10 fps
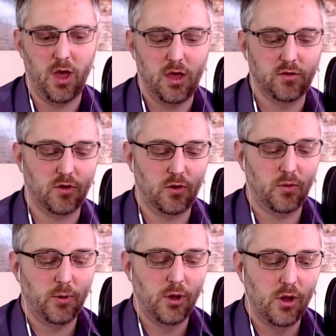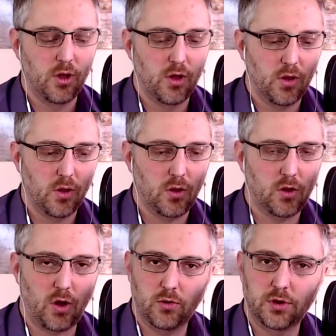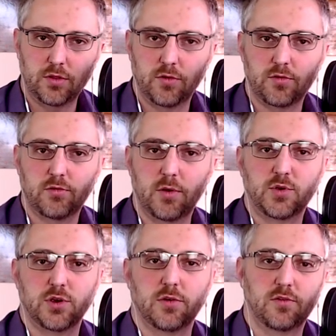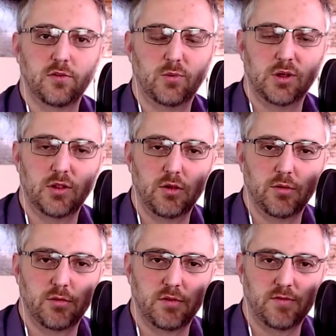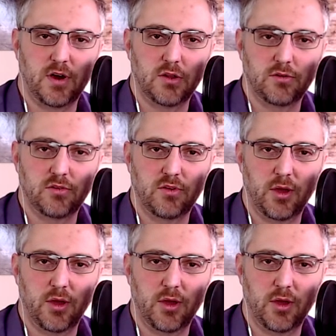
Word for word: So go to the Scriptures is what the Lutheran Fathers say.